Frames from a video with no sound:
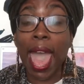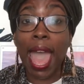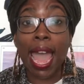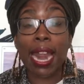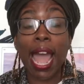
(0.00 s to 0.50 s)

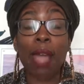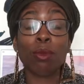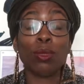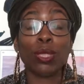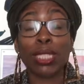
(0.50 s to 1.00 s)
And I
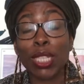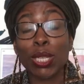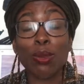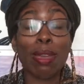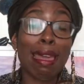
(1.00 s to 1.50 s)
will see
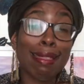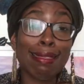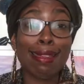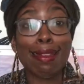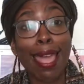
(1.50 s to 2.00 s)
you in
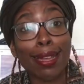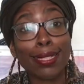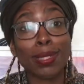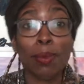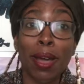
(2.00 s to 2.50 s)
the
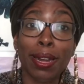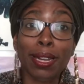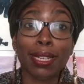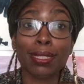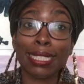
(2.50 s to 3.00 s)
next
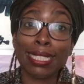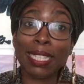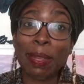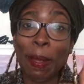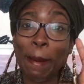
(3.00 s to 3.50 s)
one.
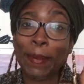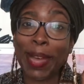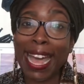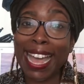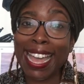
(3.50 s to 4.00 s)

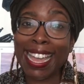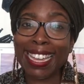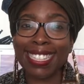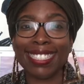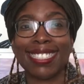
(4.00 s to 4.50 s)
Bye.